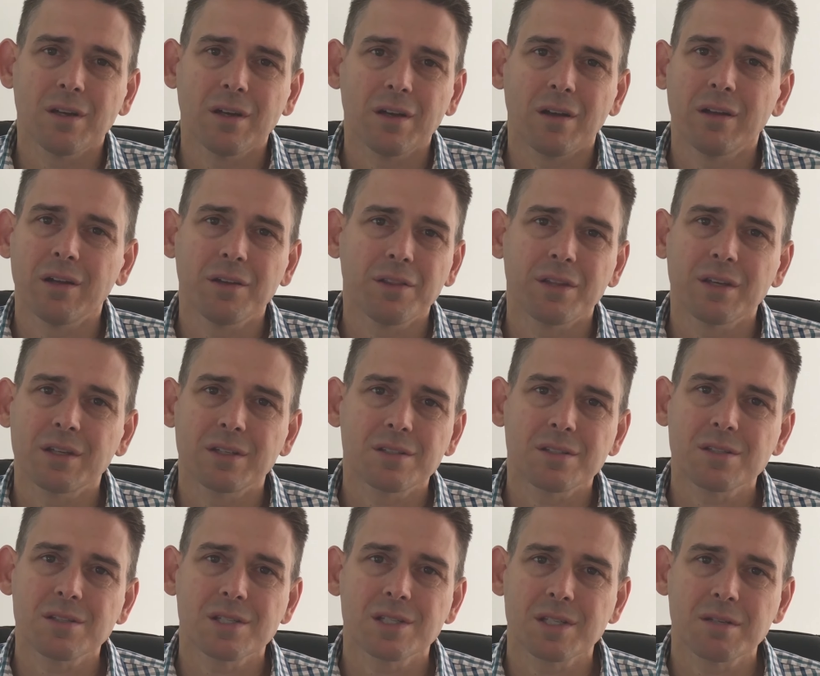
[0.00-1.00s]
I don't think
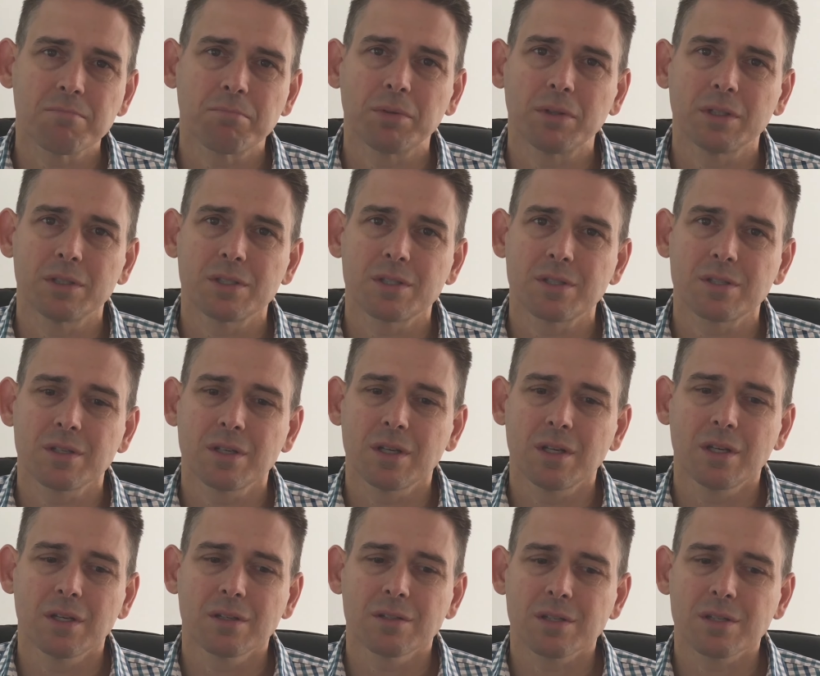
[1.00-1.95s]
it's as simple as,